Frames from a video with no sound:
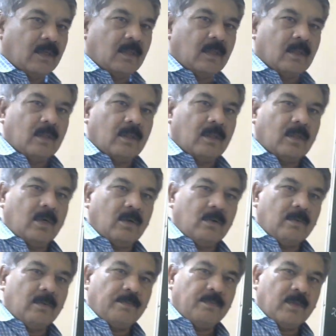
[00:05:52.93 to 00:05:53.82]

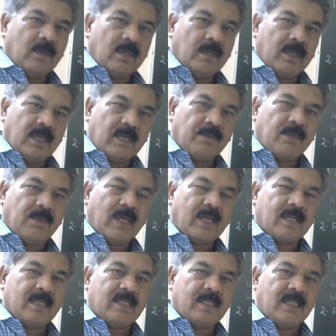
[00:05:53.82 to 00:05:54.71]
Now here we are
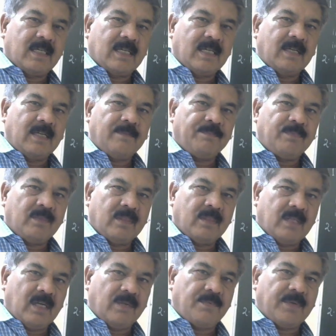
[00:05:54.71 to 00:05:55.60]
considering
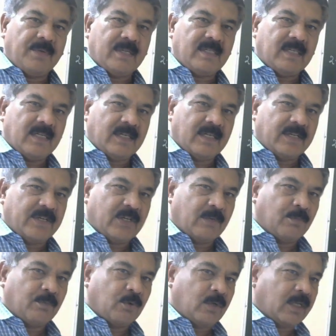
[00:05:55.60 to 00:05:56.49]
three-phase
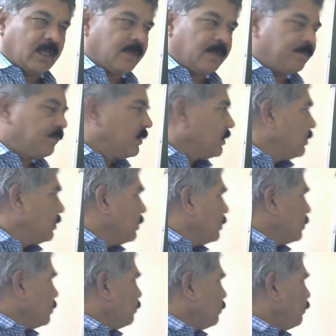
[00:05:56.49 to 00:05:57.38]
induction motor.
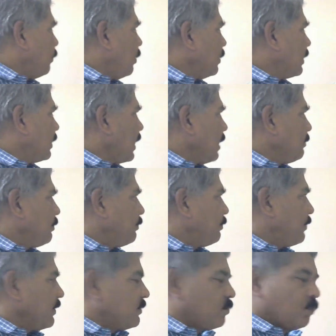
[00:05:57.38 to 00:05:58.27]
So fault can be
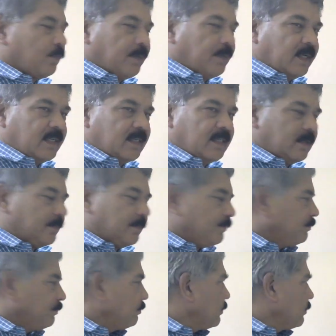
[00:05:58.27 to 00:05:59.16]
phase to phase,
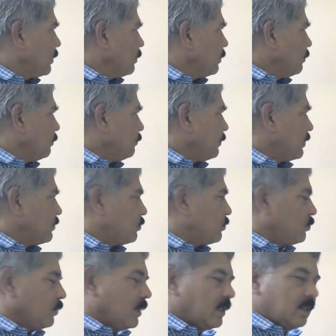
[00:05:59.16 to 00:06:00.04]
phase
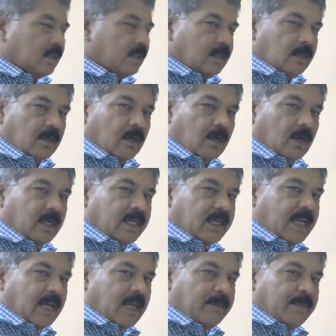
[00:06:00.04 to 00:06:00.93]
to earth, or it
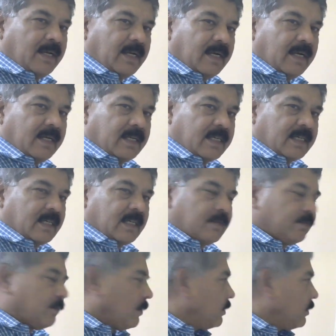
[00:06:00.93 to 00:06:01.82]
can be interturn
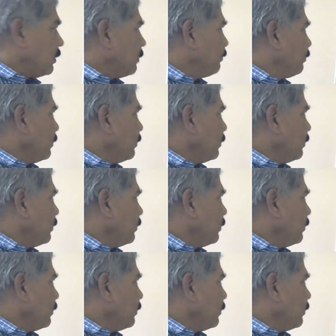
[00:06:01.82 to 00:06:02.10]
fault.